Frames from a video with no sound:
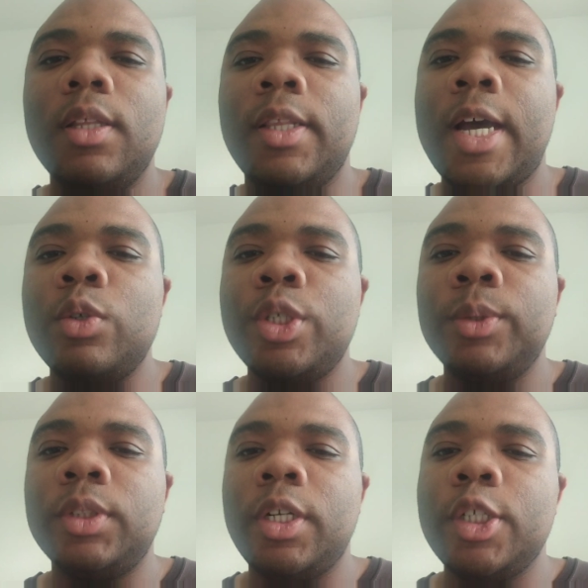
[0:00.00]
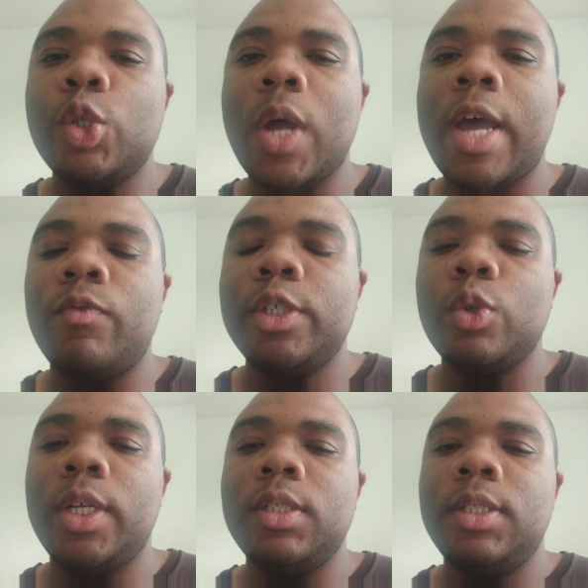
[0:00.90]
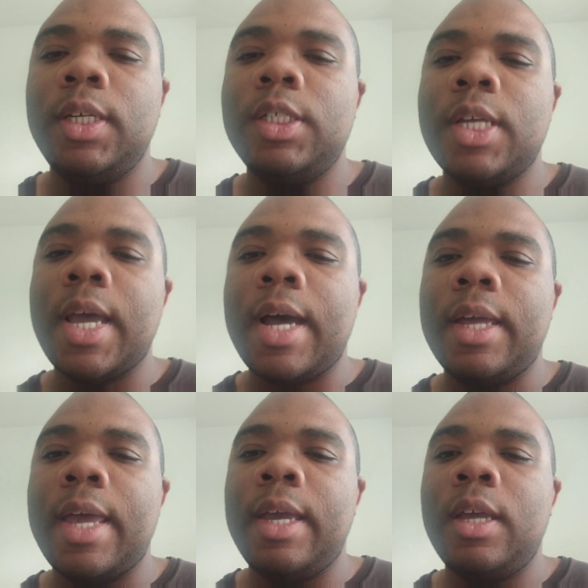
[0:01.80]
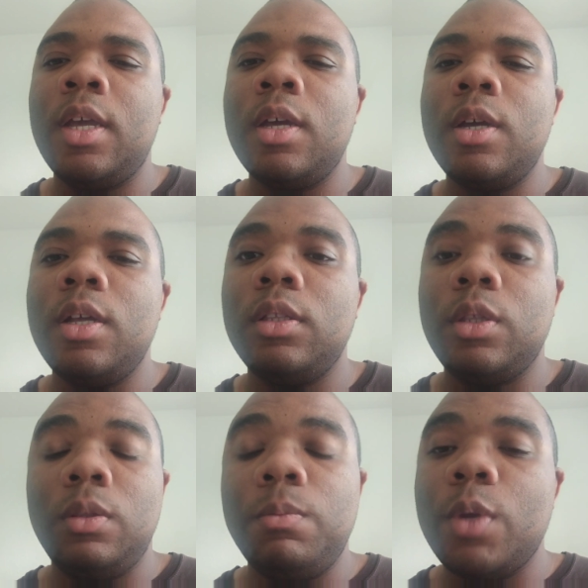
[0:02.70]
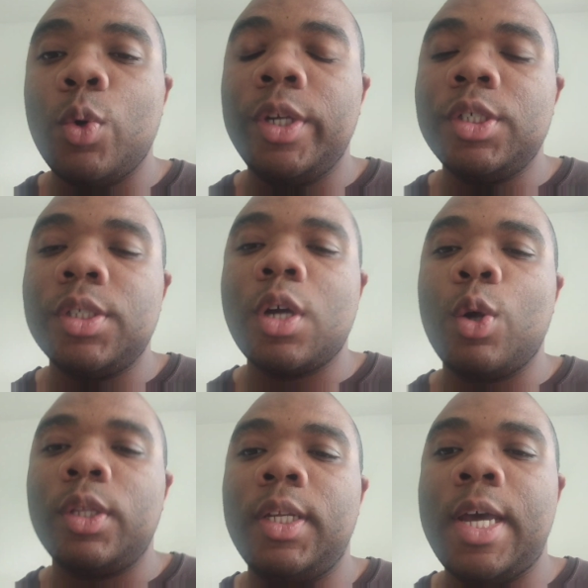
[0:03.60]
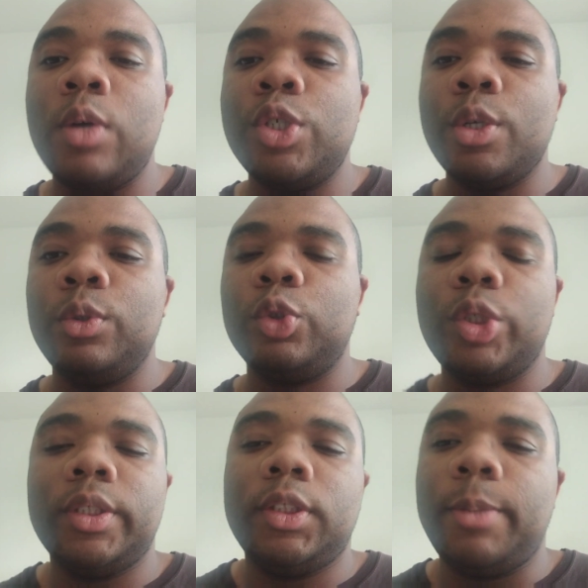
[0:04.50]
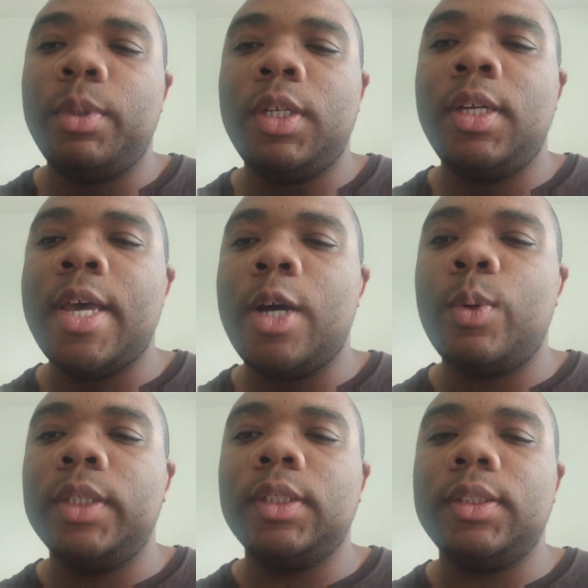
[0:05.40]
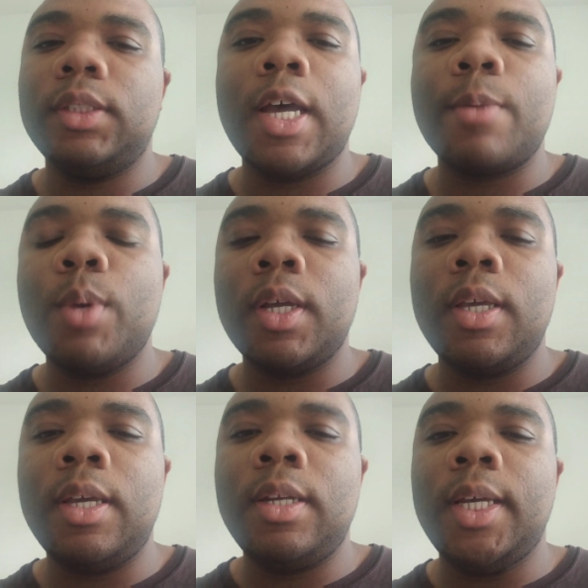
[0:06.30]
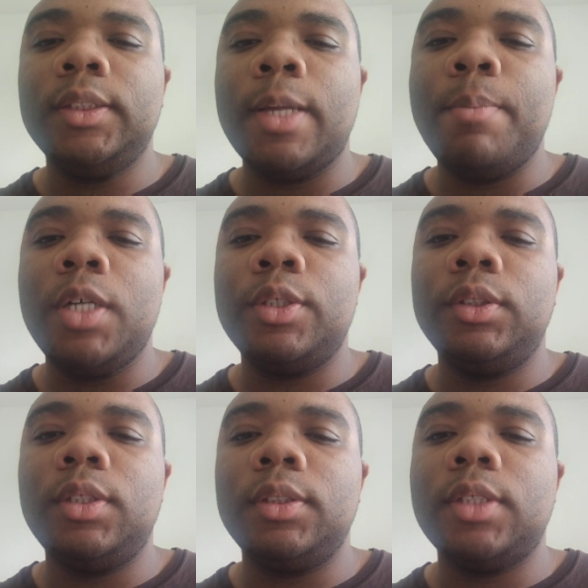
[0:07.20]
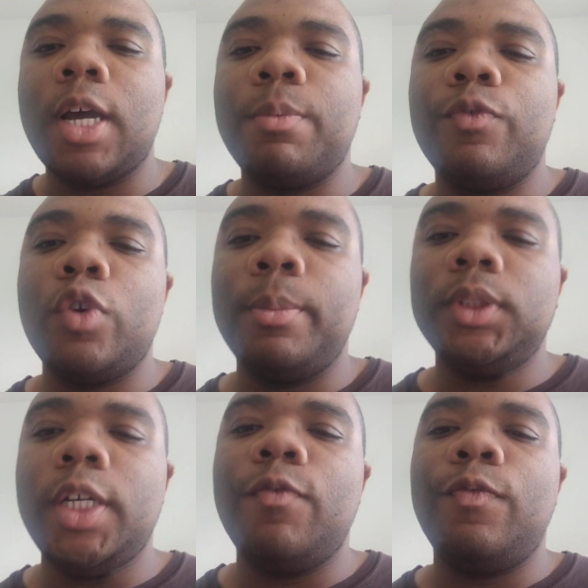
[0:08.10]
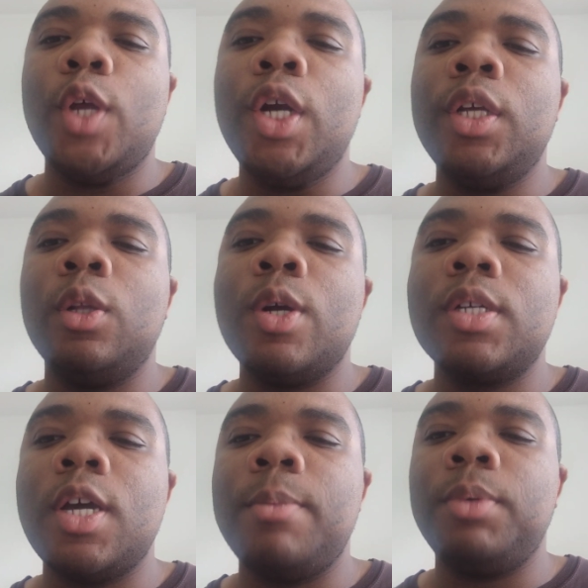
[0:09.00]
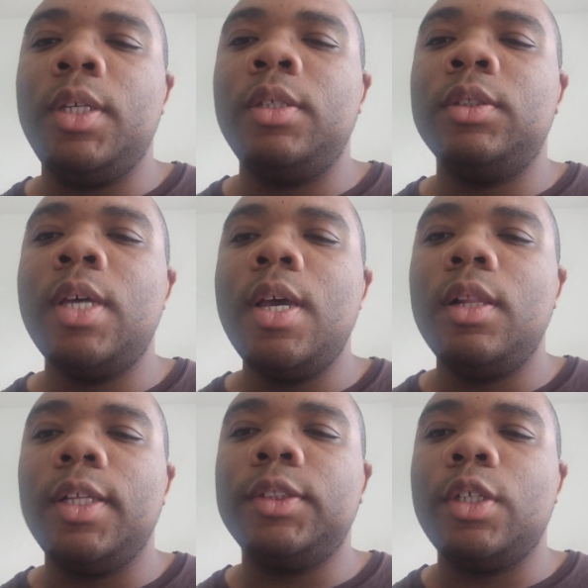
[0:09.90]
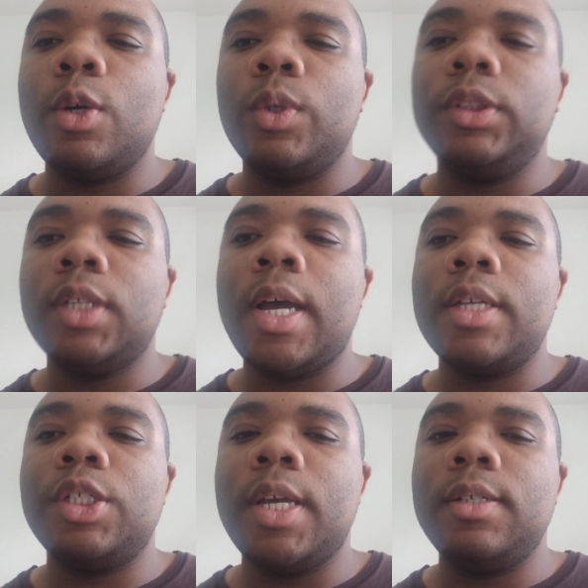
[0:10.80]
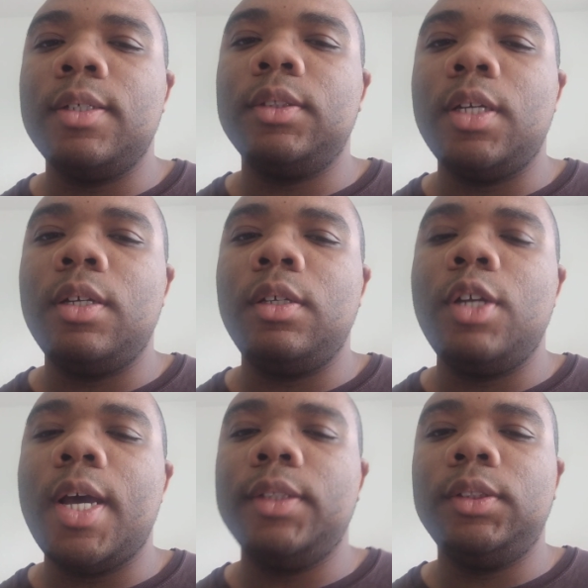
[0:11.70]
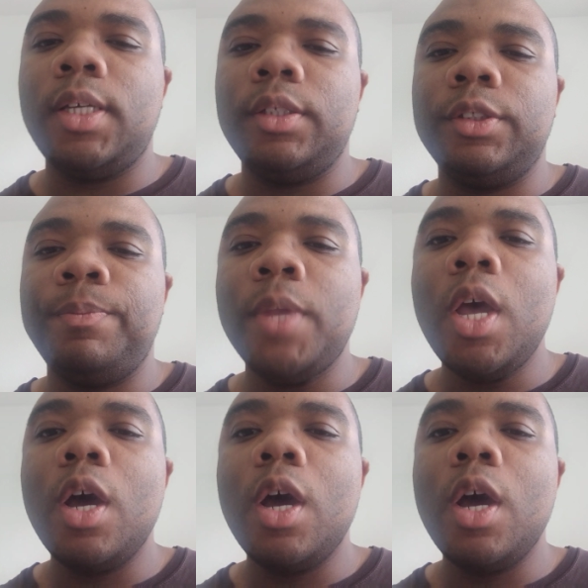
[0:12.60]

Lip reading: The Dow Jones Industrial Average, or the DJIA, or you just call it the Dow Jones, or just simply the Dow, is a stock market index that measures the stock performance of 30 large companies listed on stock exchanges in the United States.